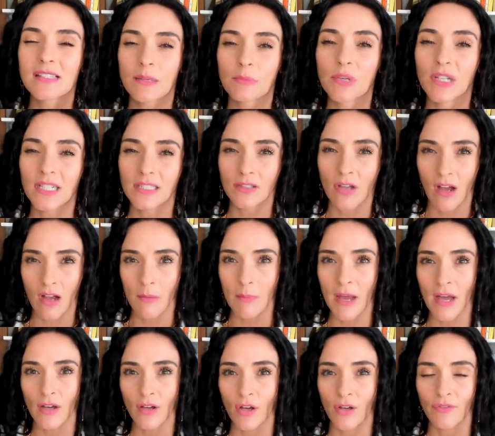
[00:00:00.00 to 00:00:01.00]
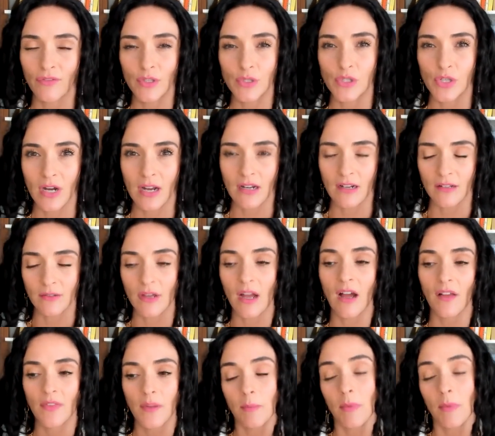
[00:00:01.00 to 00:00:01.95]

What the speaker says: going to talk about on the